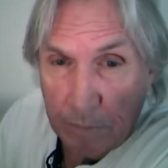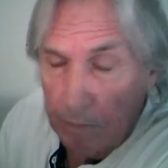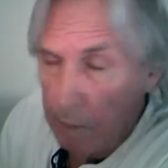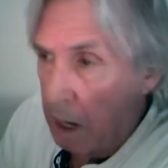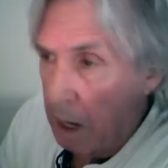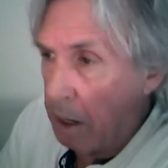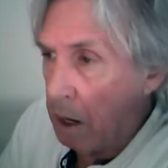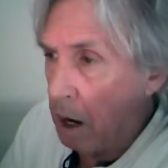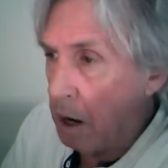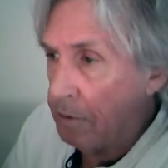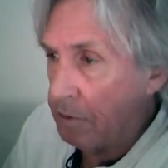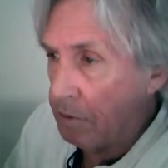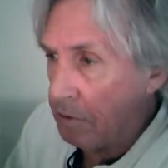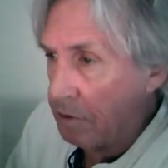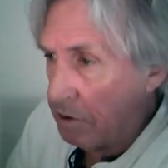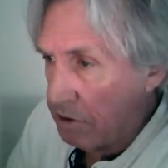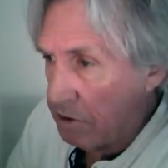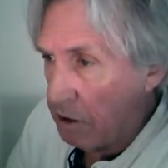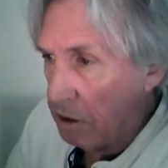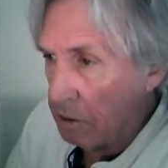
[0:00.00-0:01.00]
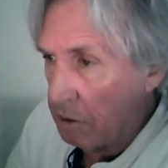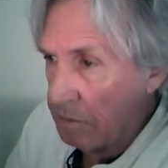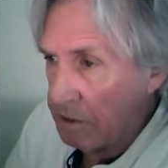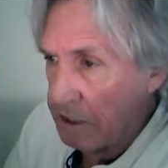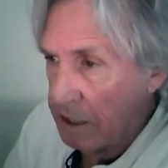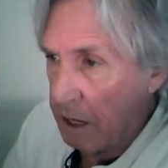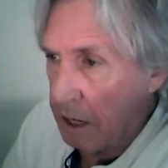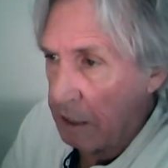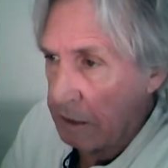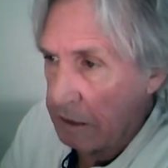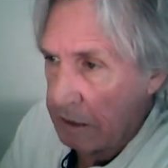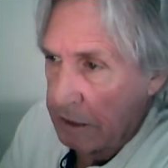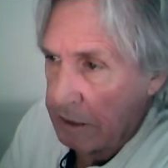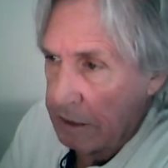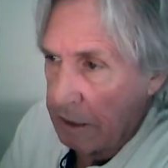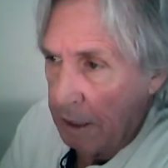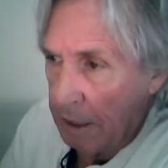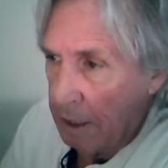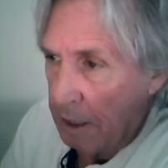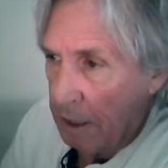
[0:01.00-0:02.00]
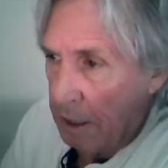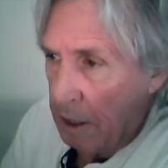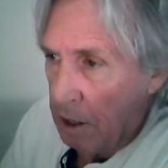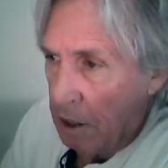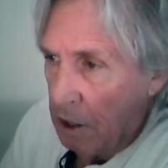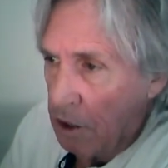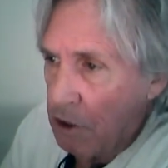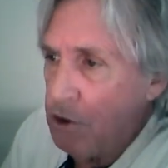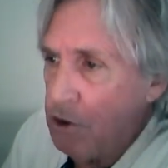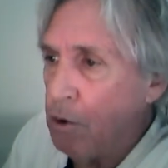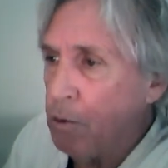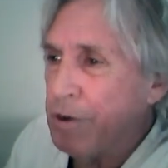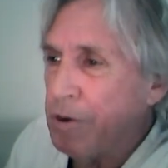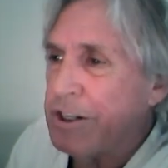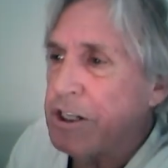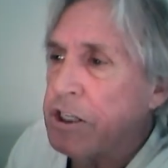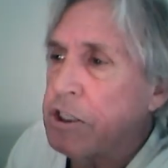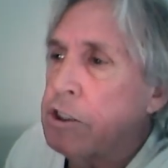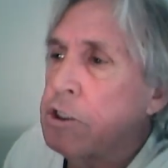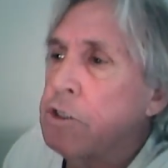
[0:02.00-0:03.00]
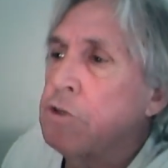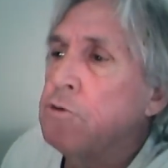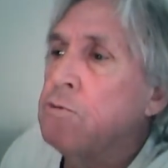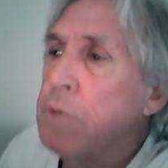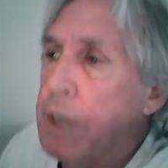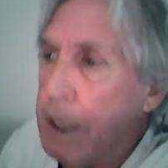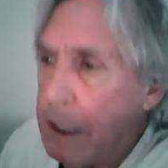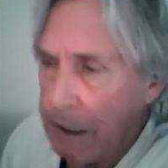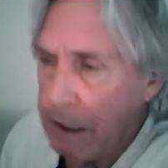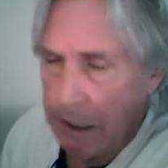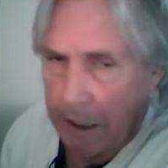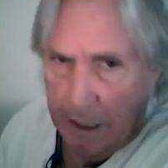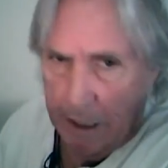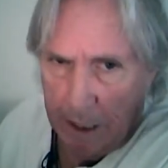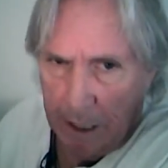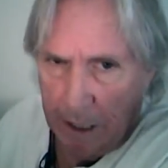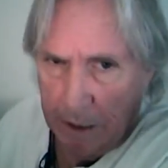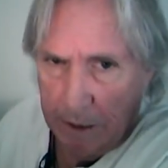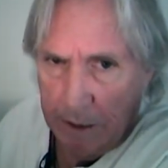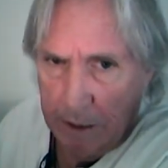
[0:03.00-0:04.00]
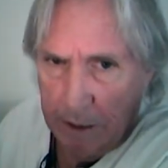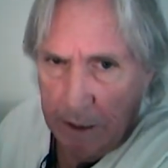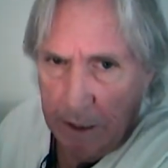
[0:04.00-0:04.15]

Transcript: But under the circumstances, you're restricting it.